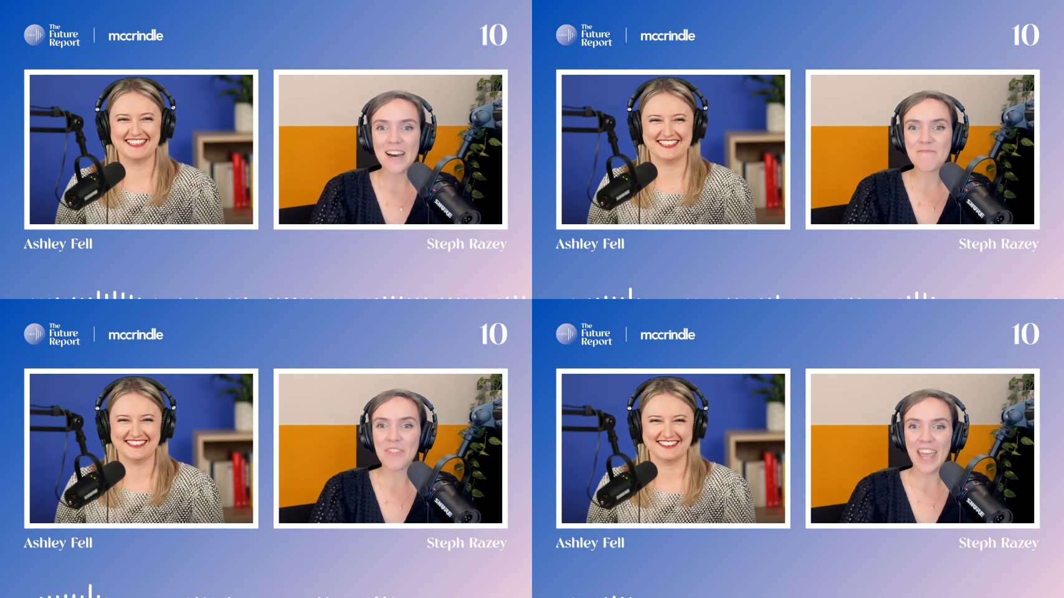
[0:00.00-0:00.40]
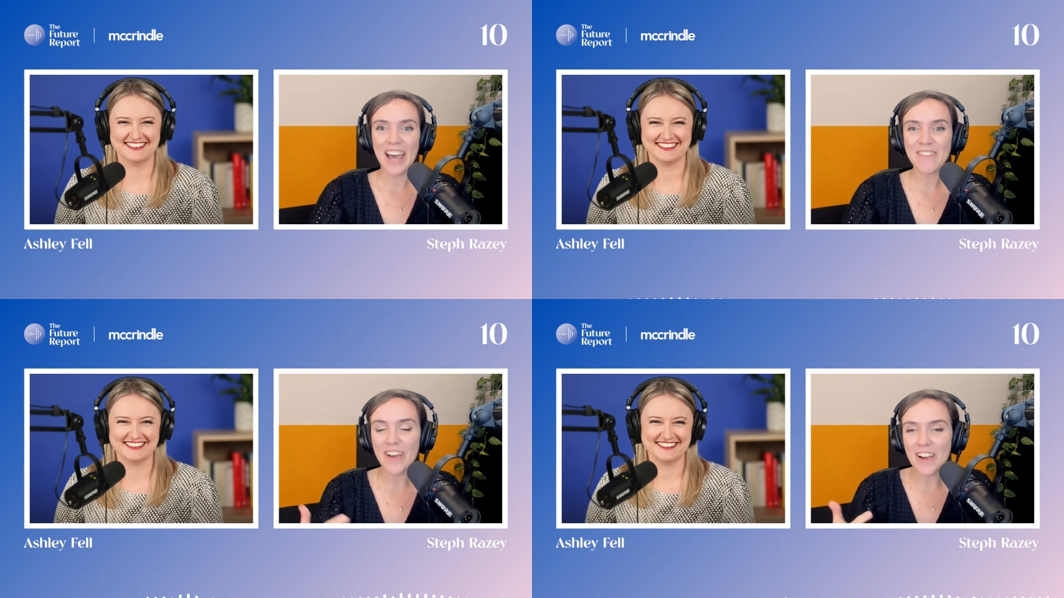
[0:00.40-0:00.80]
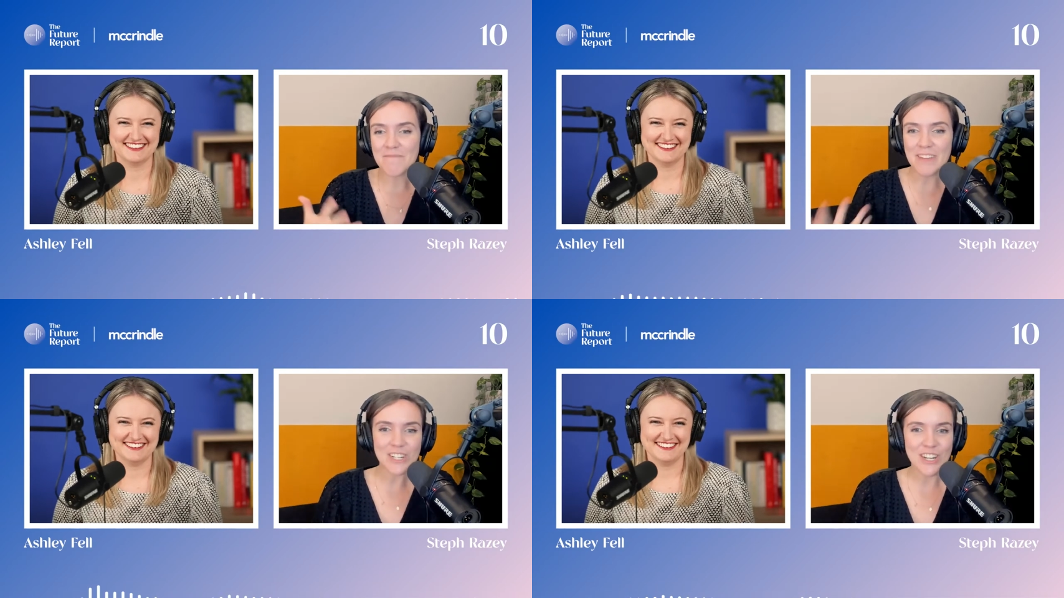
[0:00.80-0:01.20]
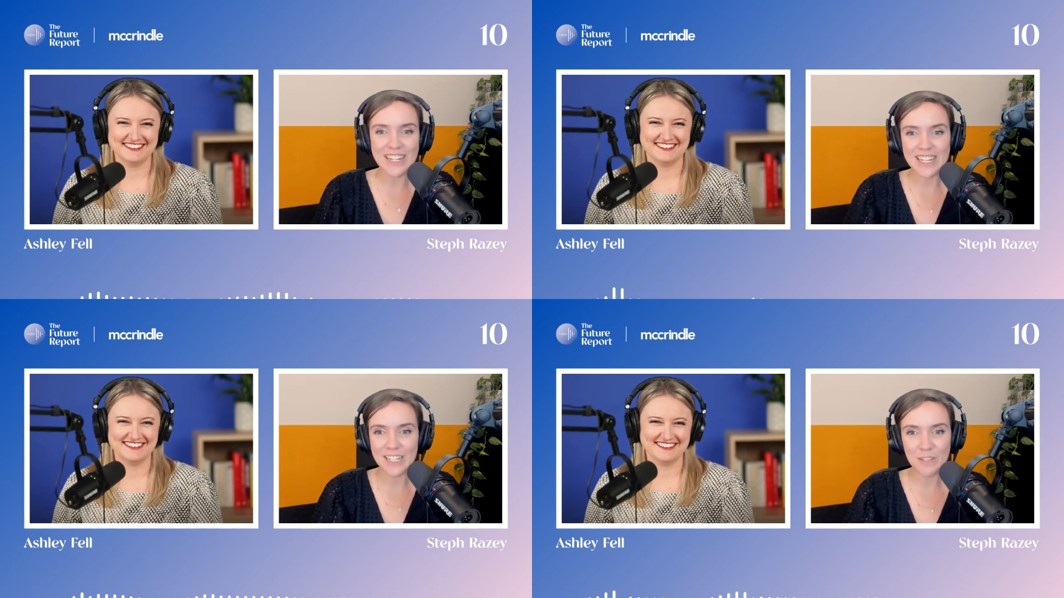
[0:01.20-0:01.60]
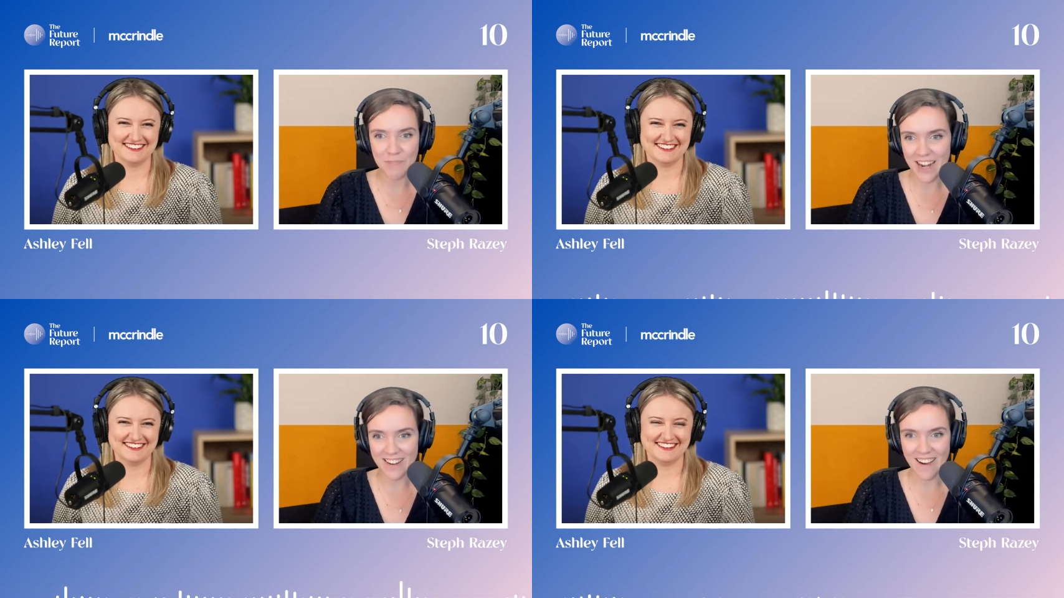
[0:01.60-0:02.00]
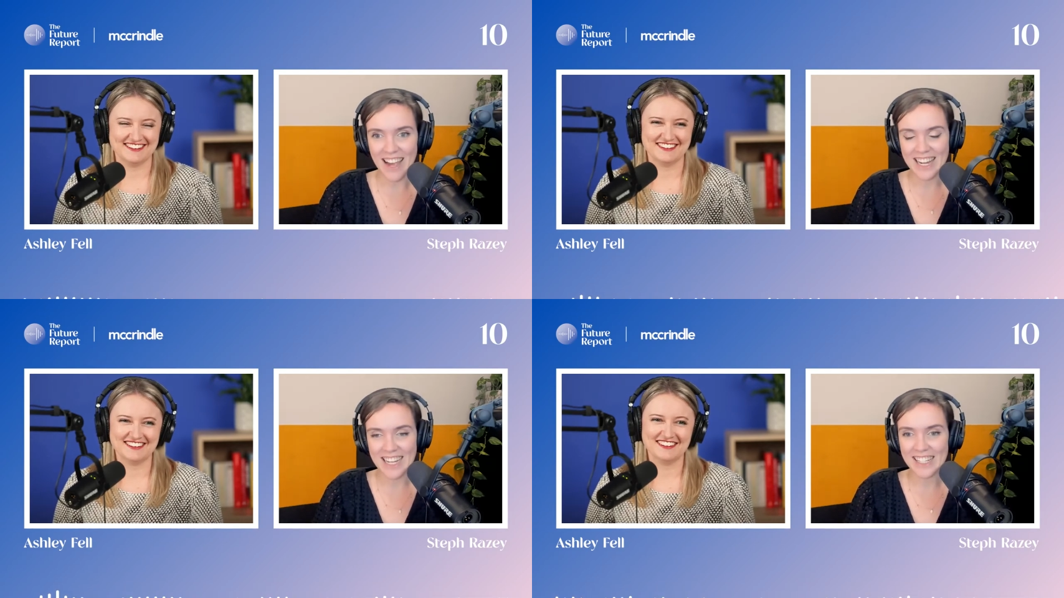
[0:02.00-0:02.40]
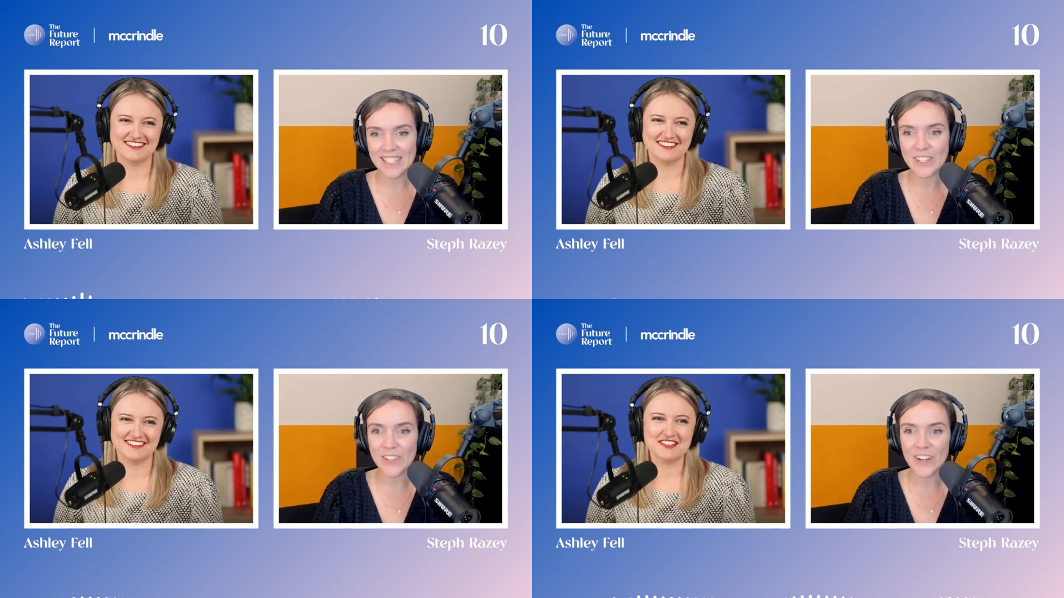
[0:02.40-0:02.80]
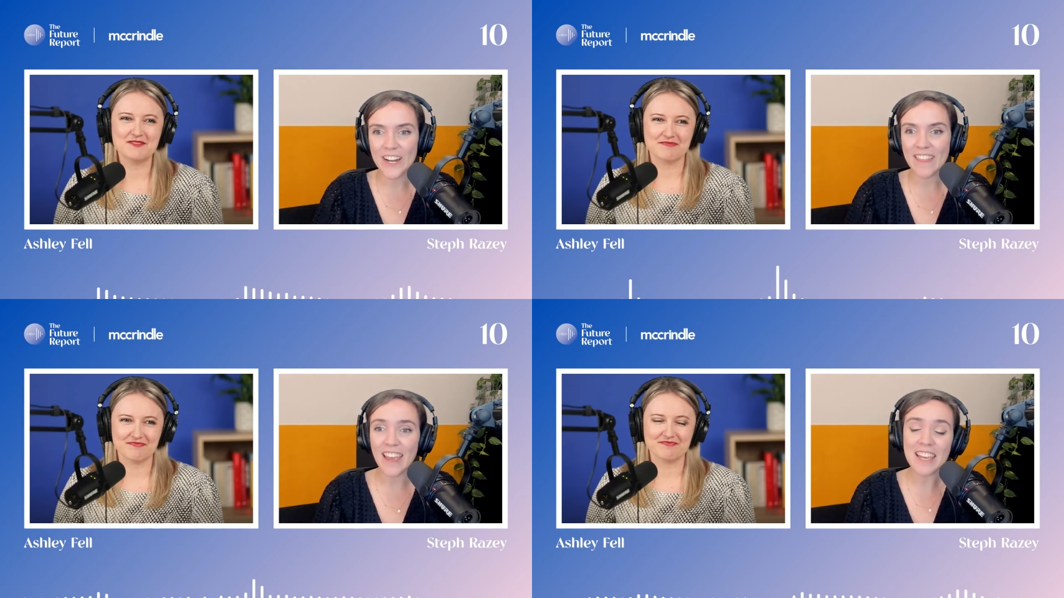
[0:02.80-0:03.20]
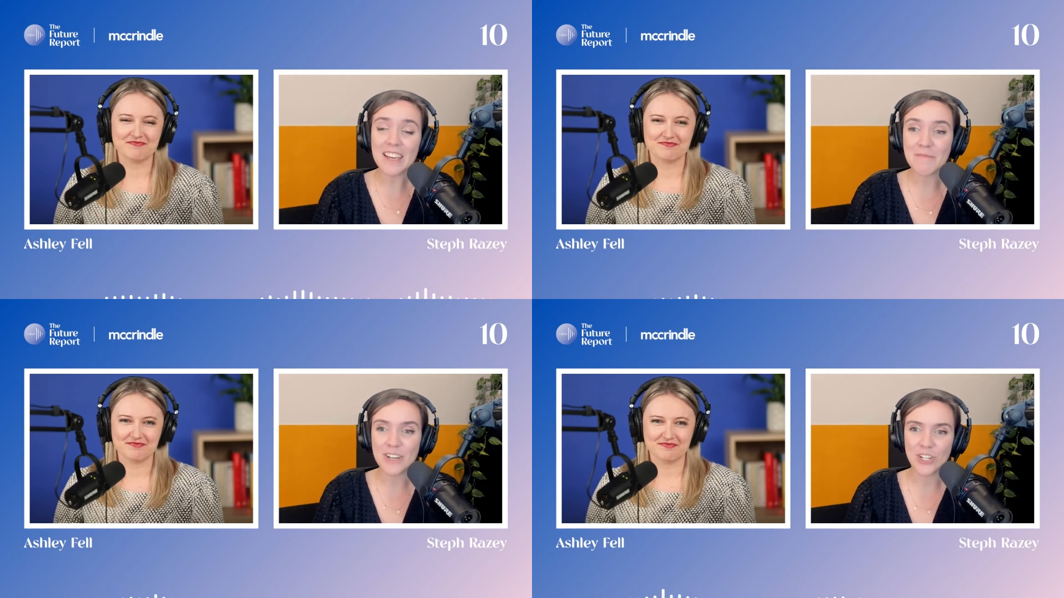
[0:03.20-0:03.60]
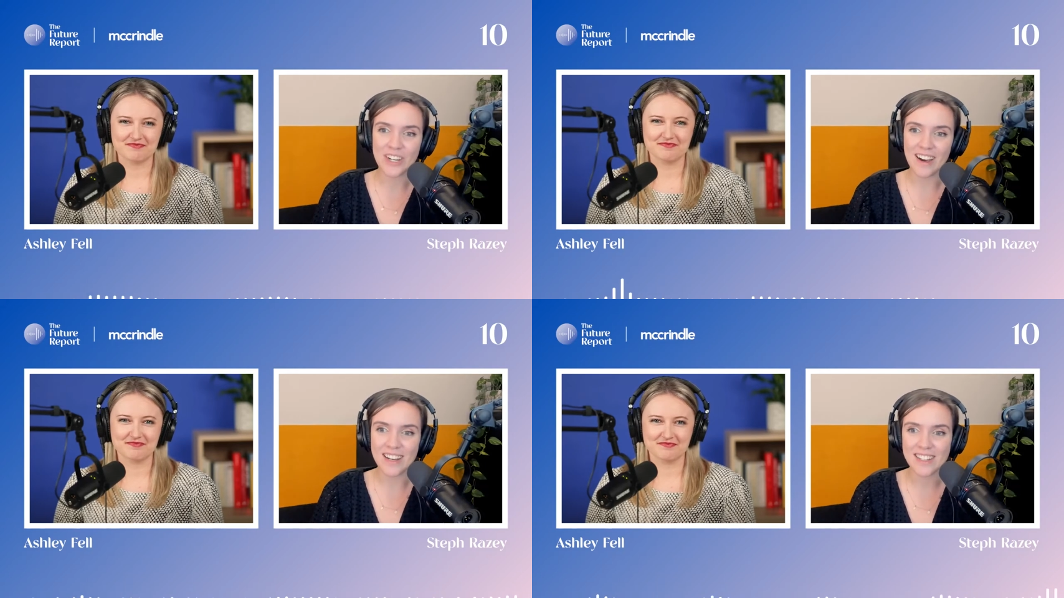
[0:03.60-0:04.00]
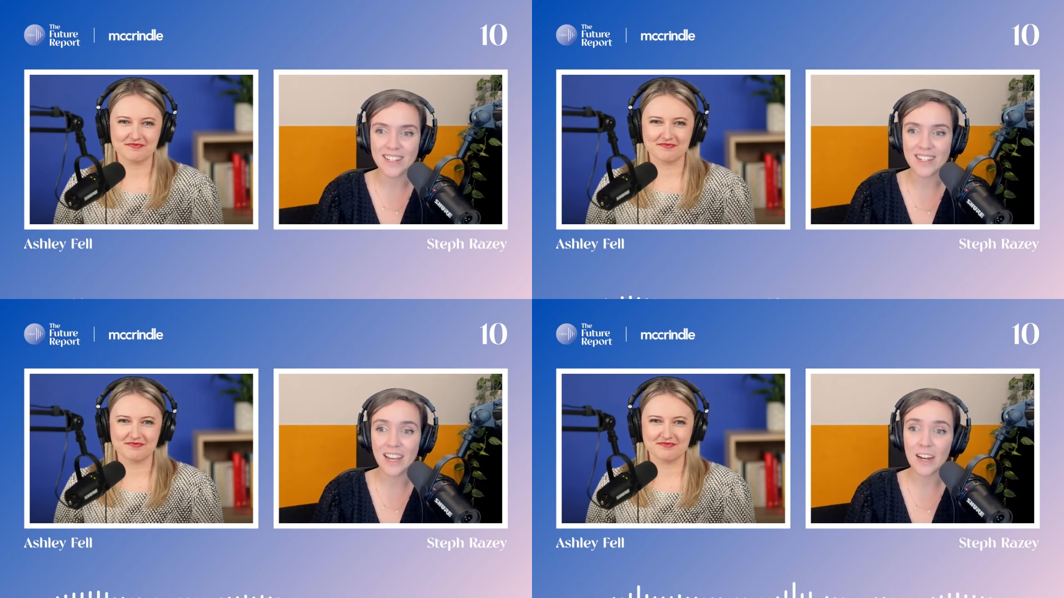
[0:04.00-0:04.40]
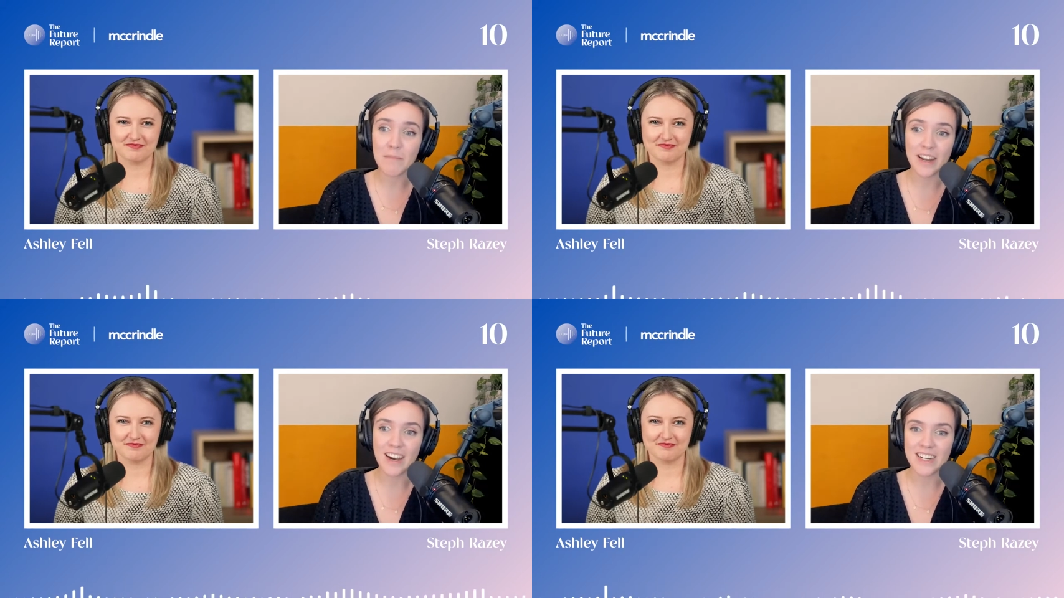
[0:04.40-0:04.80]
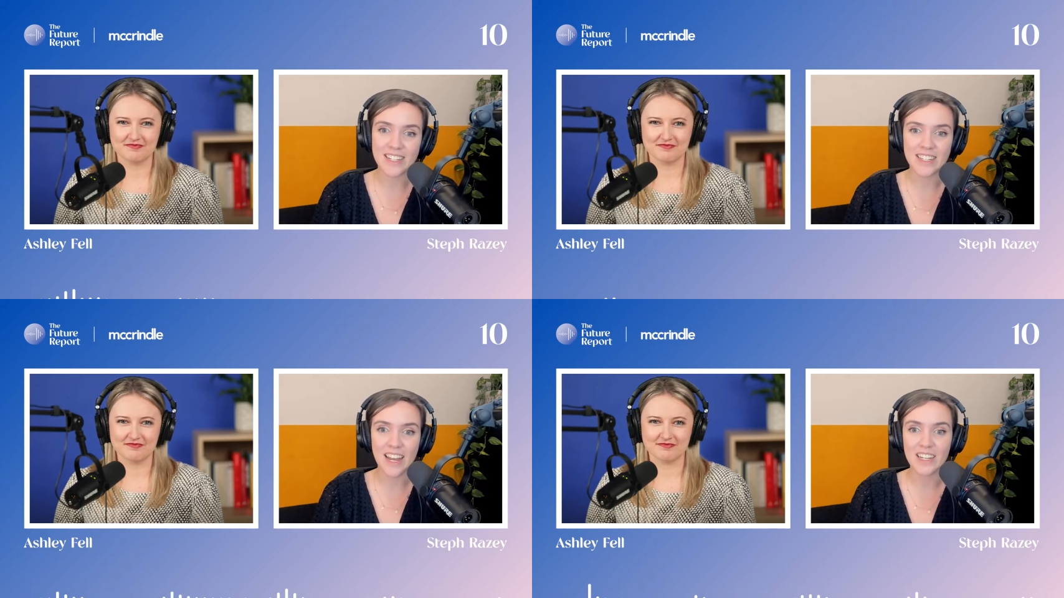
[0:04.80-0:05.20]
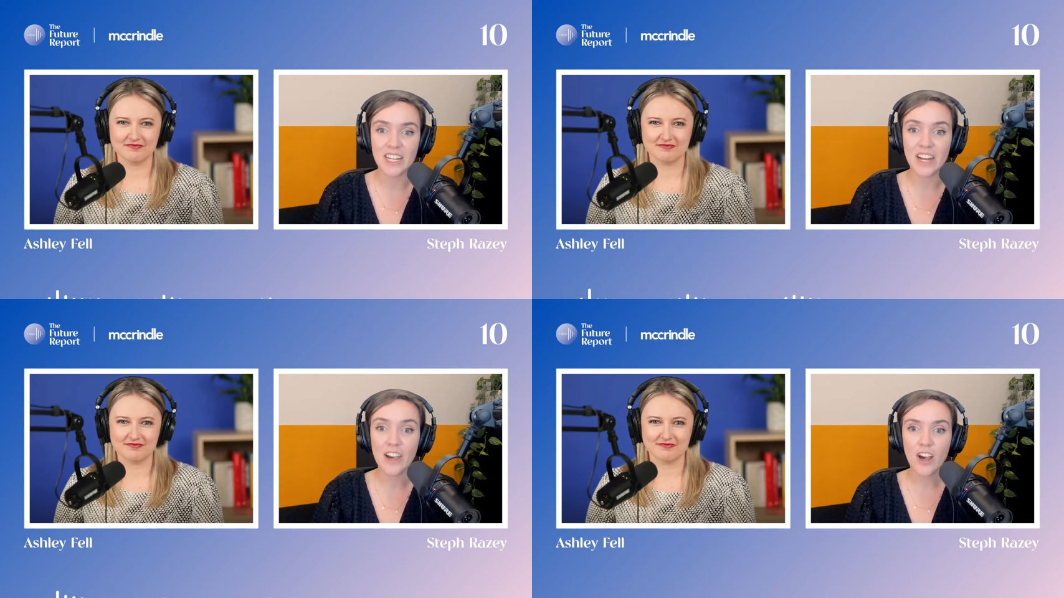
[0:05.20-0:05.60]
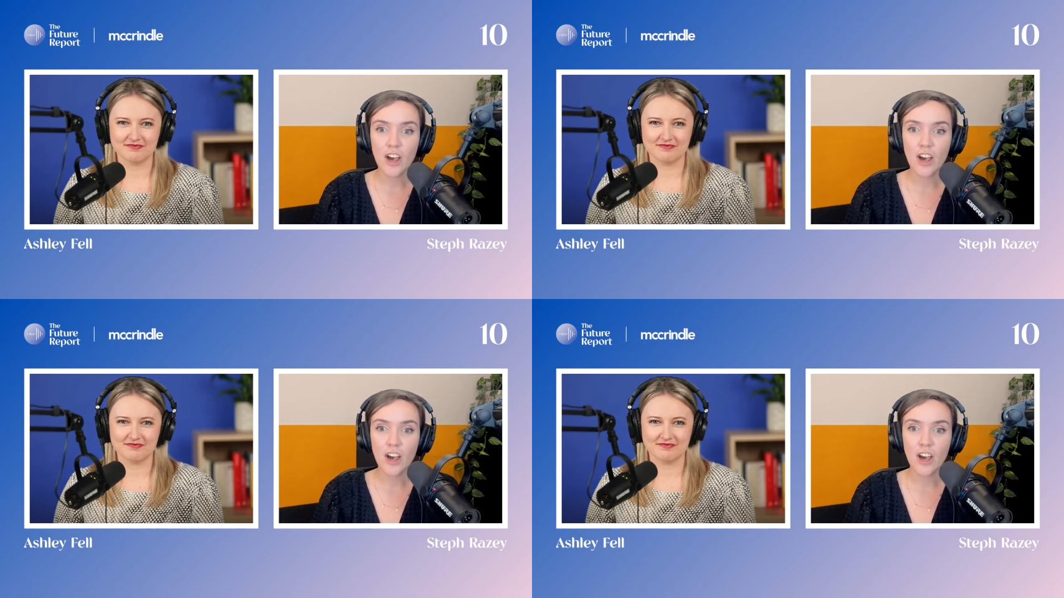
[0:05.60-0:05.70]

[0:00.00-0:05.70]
Speaker 1: um, have a mission to spread kindness. So, they commissioned us to get a better understanding